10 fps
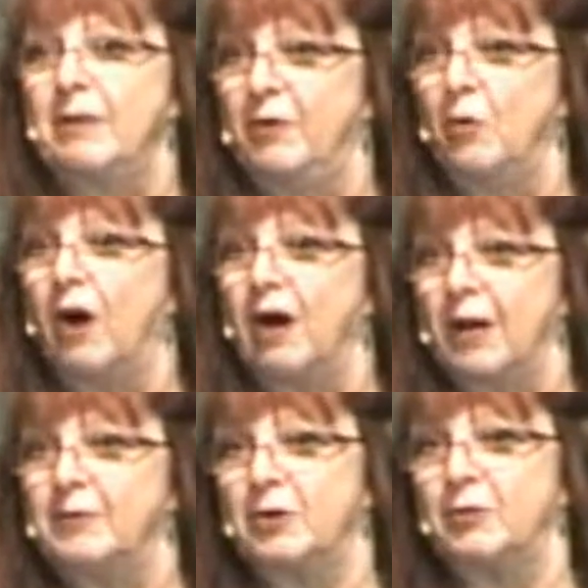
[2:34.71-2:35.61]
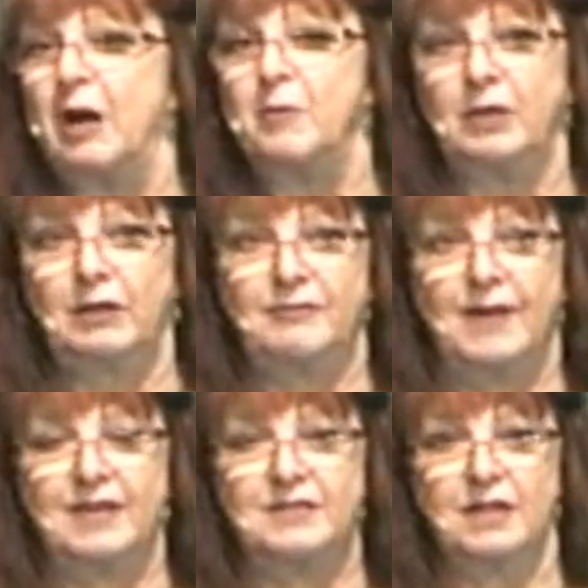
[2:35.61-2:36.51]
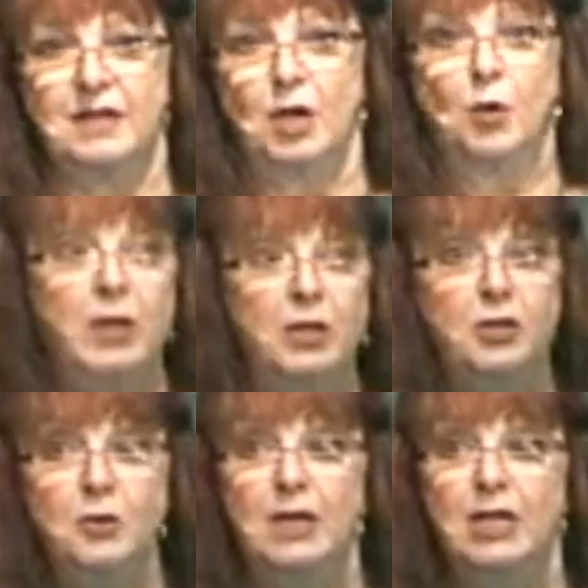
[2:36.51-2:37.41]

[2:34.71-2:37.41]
if you walk up to Rob really fast, what are you doing?